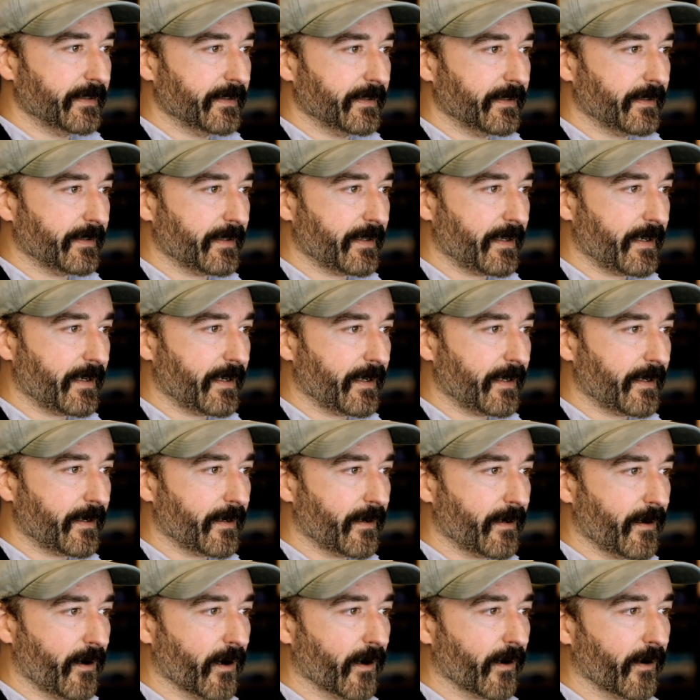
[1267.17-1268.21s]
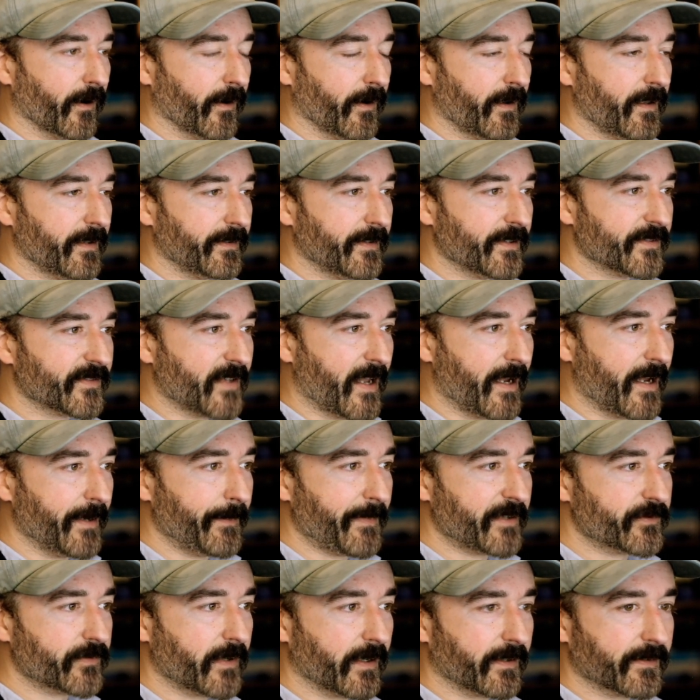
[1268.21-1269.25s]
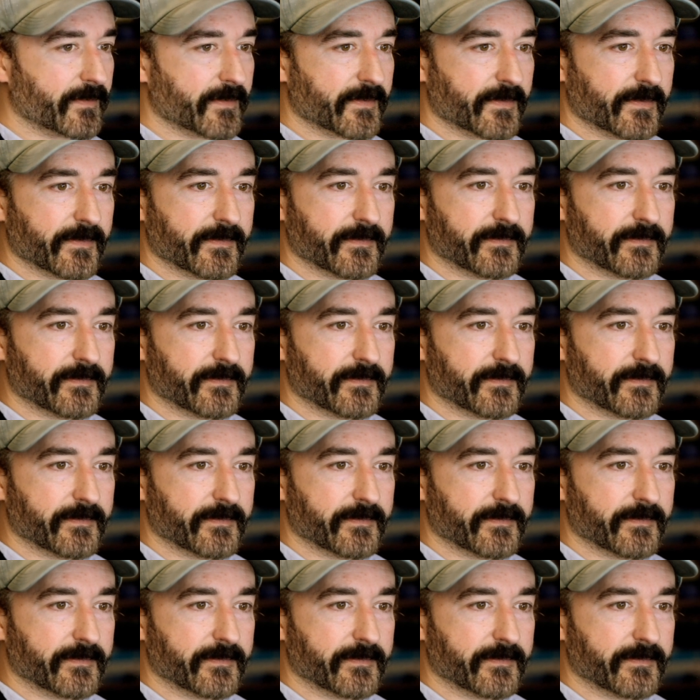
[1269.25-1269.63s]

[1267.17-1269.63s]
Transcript: our design matrix.